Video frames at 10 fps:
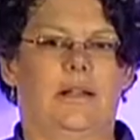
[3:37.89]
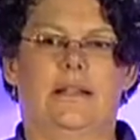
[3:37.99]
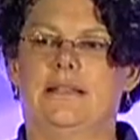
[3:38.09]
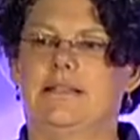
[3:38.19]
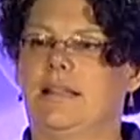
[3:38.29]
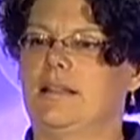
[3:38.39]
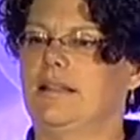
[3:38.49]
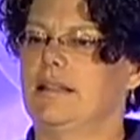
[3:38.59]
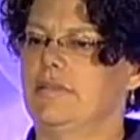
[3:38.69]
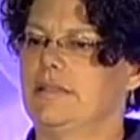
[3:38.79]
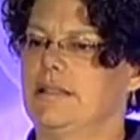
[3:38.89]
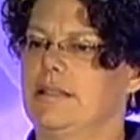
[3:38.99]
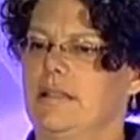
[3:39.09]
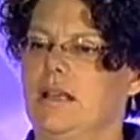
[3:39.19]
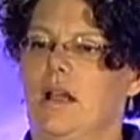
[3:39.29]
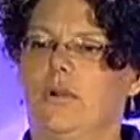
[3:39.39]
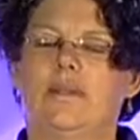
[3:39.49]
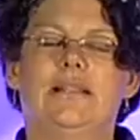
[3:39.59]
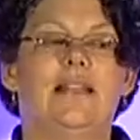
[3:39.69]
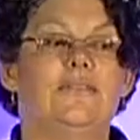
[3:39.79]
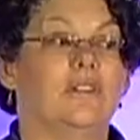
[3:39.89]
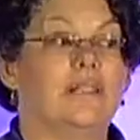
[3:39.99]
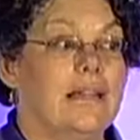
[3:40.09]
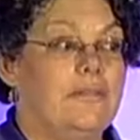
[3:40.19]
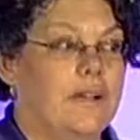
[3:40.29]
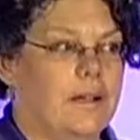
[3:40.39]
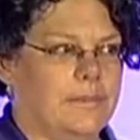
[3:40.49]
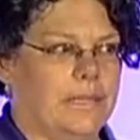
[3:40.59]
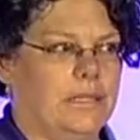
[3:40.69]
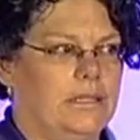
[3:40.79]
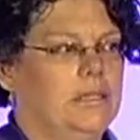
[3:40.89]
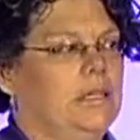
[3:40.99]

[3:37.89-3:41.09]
and it said that there was a Relay for Life coming.